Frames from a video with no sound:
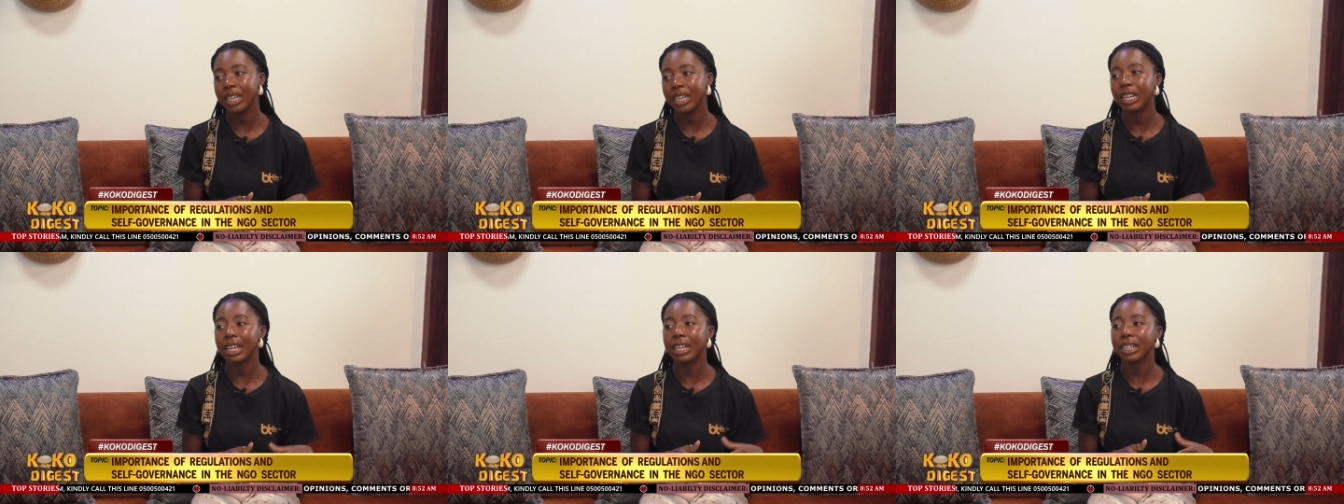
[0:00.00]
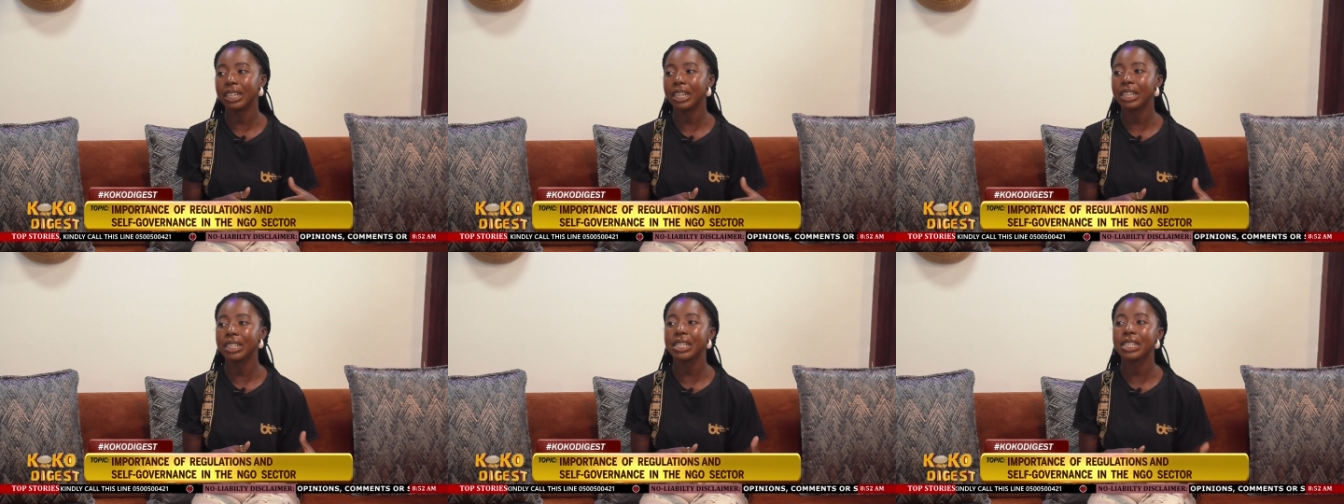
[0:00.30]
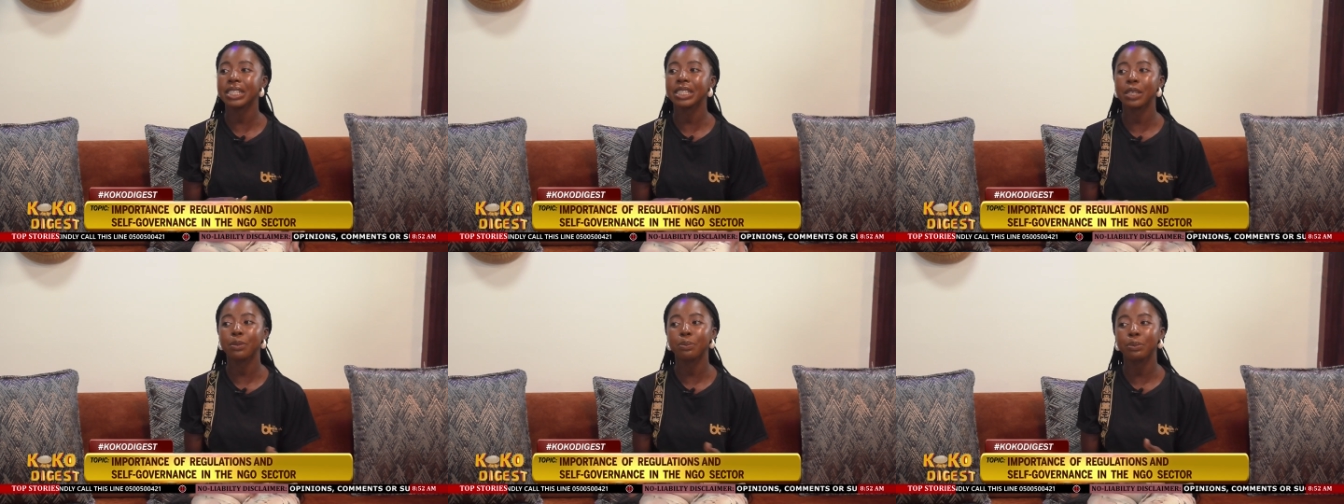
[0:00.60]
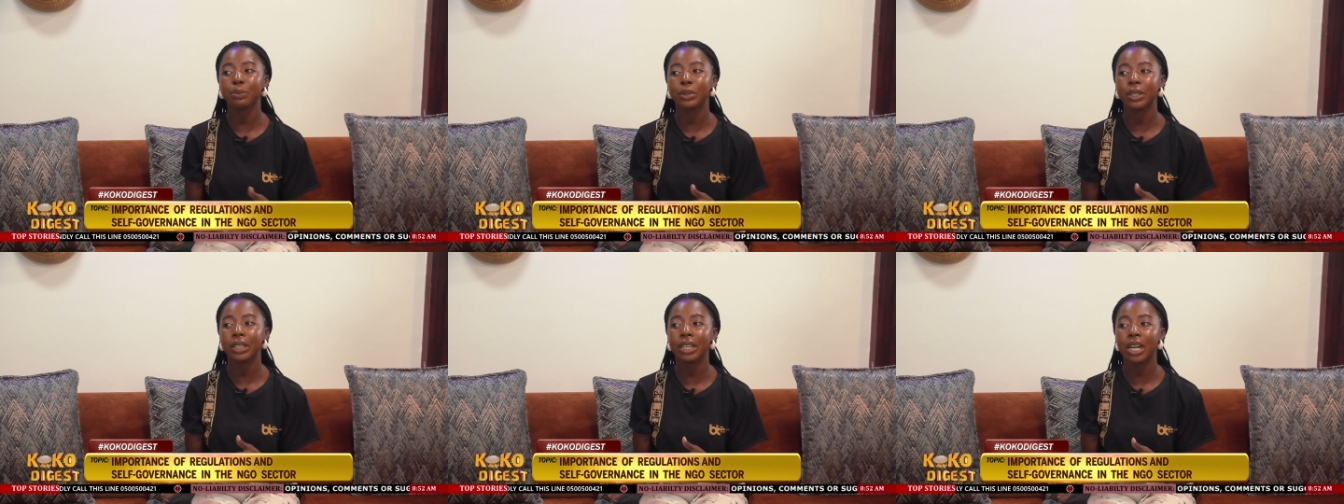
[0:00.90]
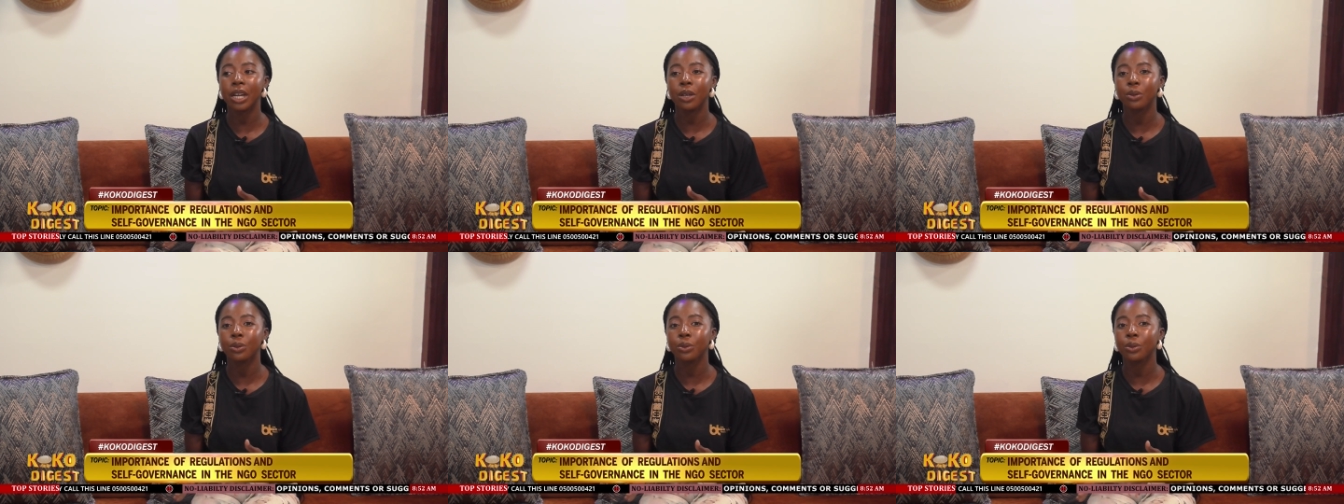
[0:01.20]
and then there's the
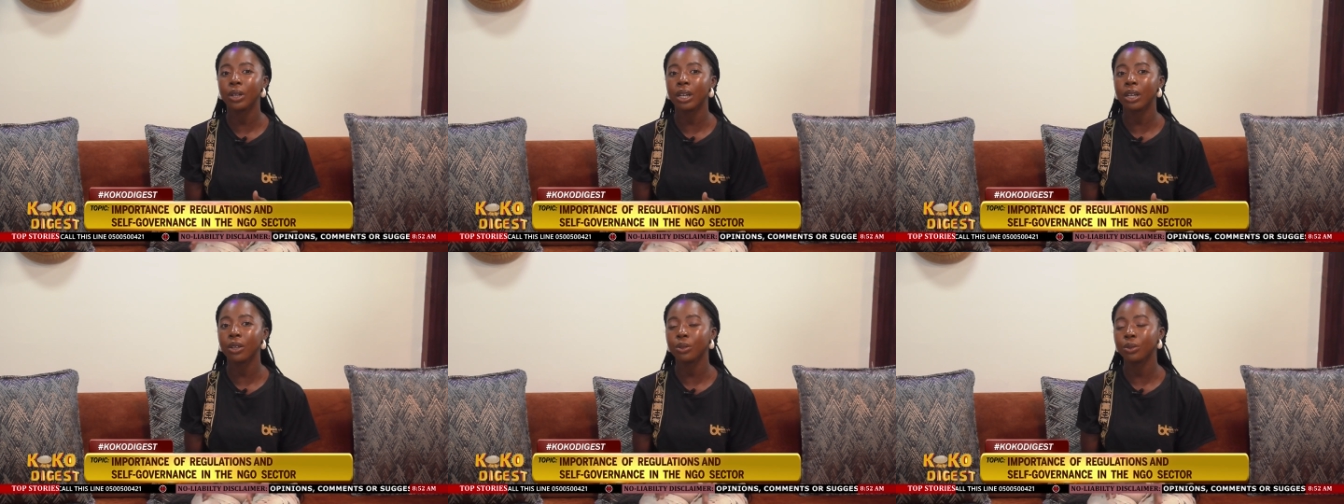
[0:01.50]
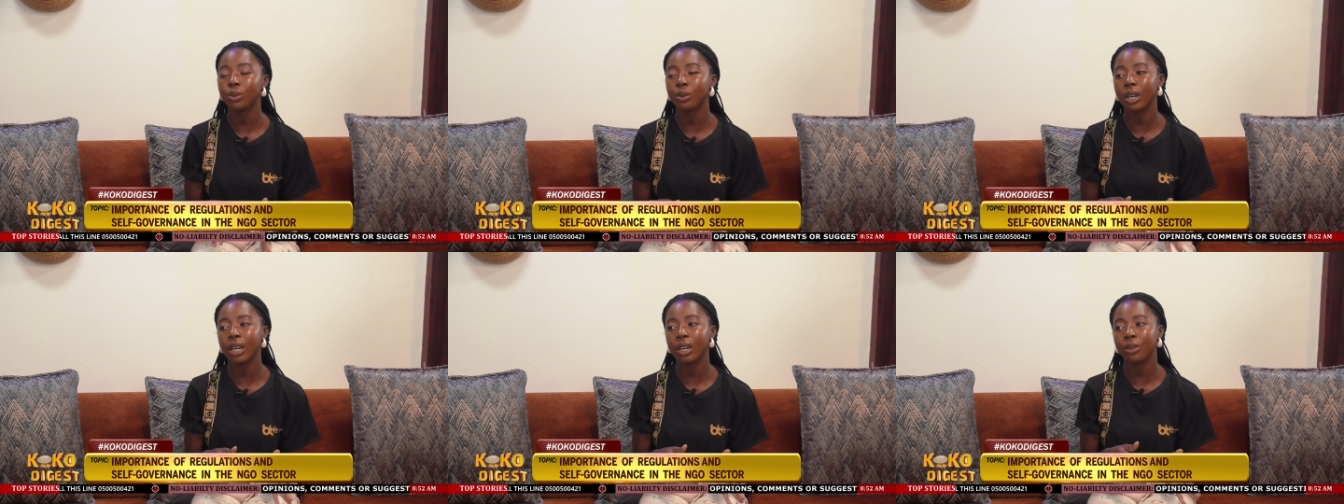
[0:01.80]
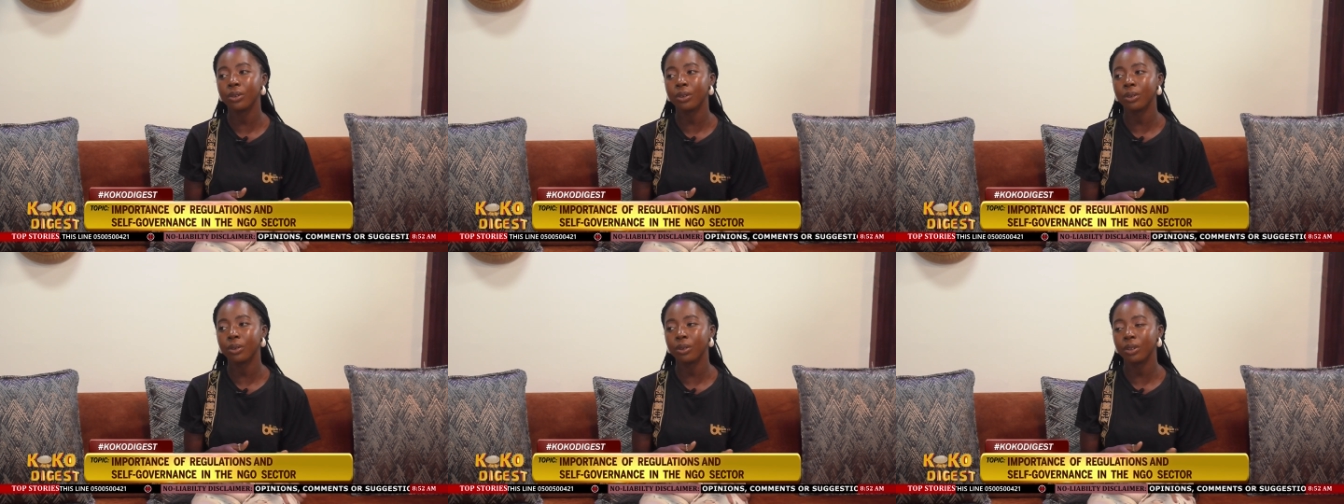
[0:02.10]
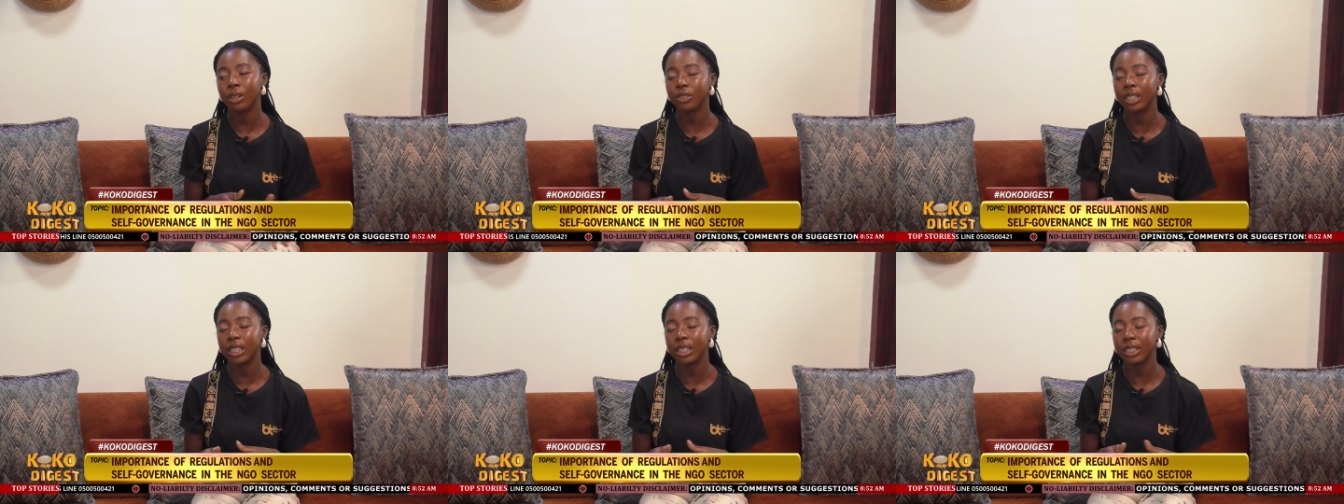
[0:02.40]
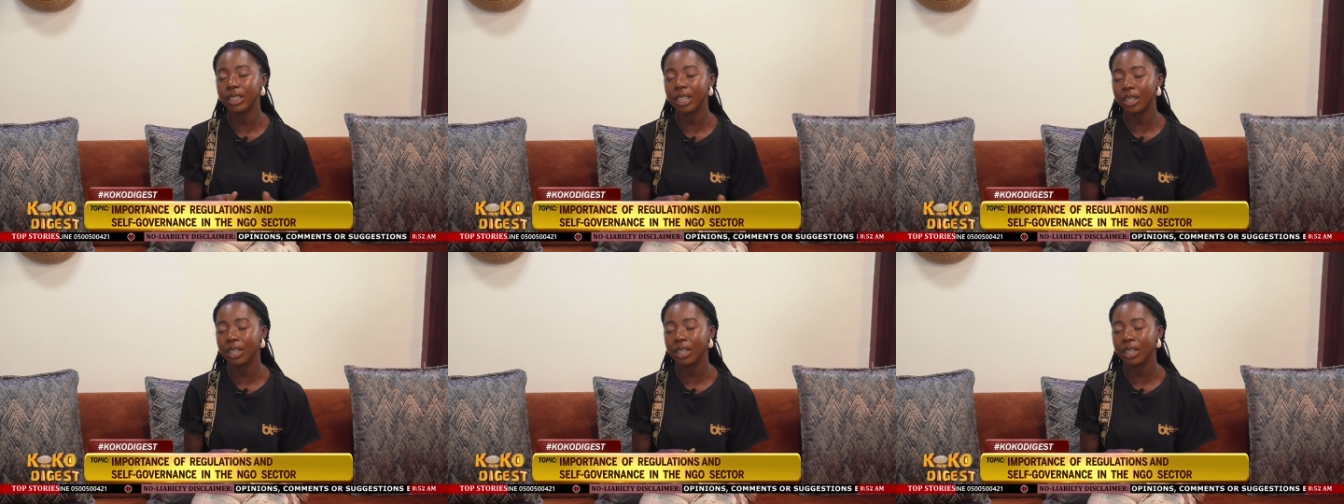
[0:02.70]
PR who who are
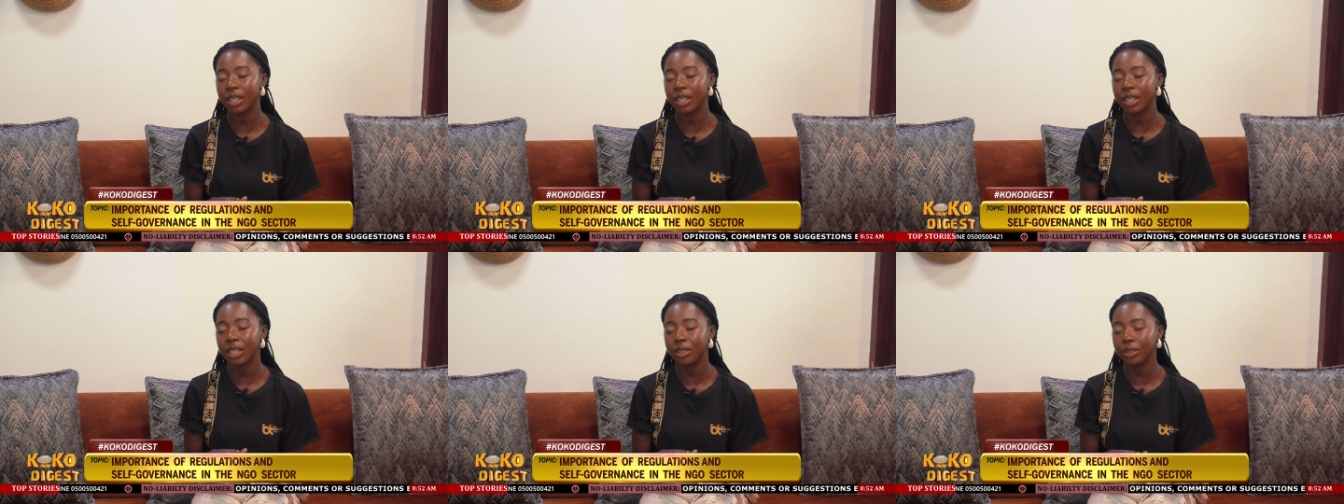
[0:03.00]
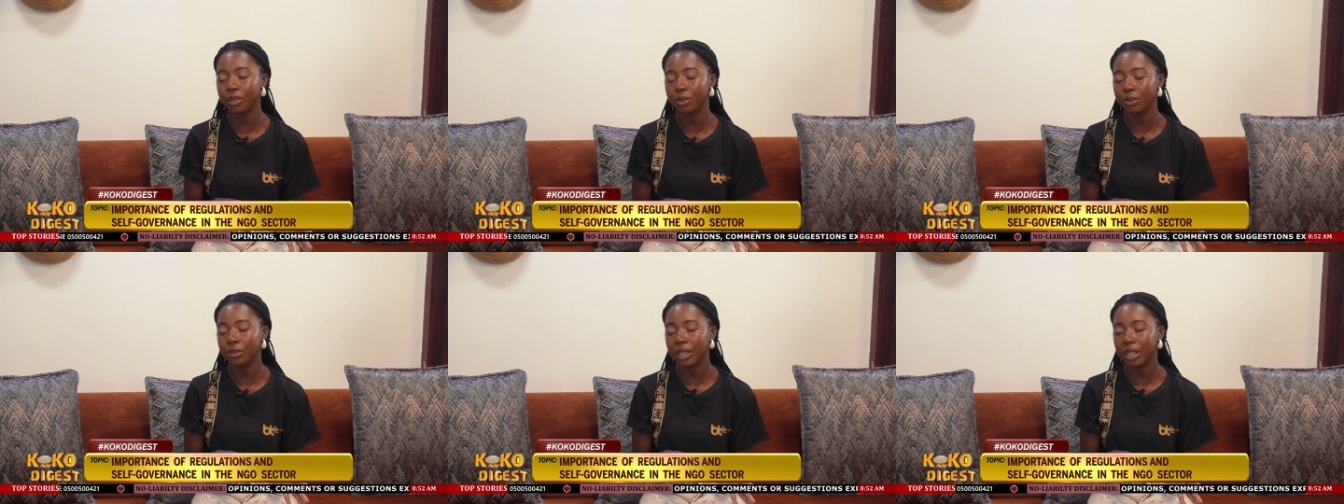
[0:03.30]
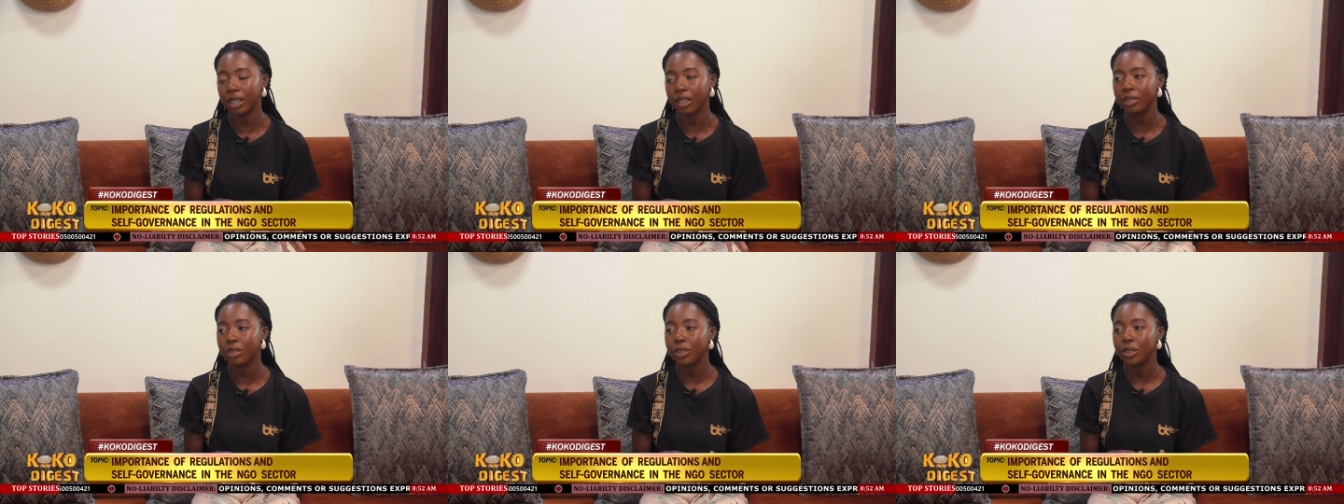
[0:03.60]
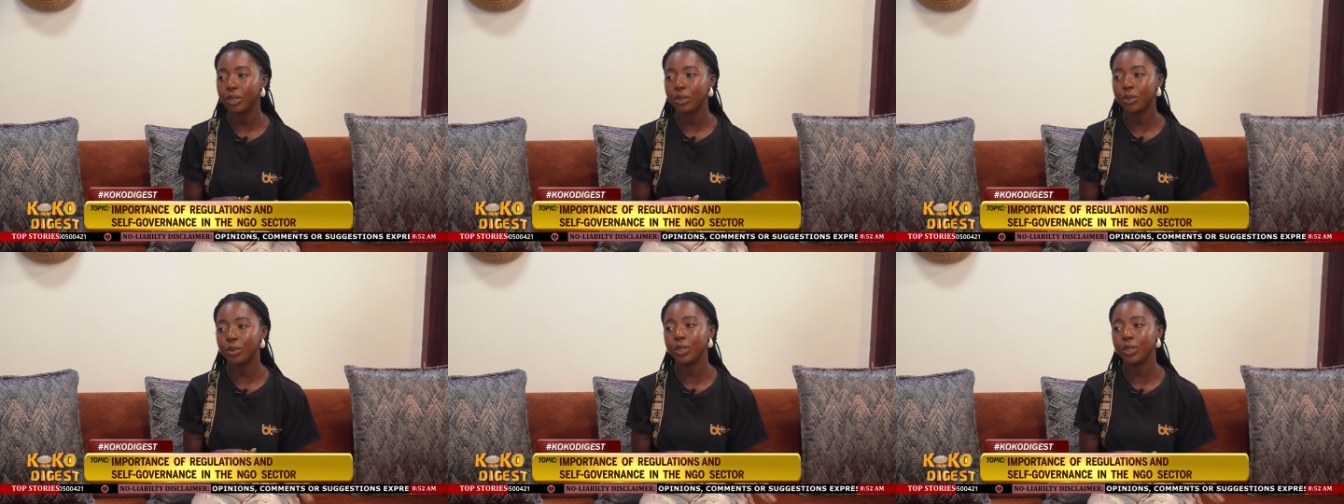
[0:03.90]
actually in charge of our uh,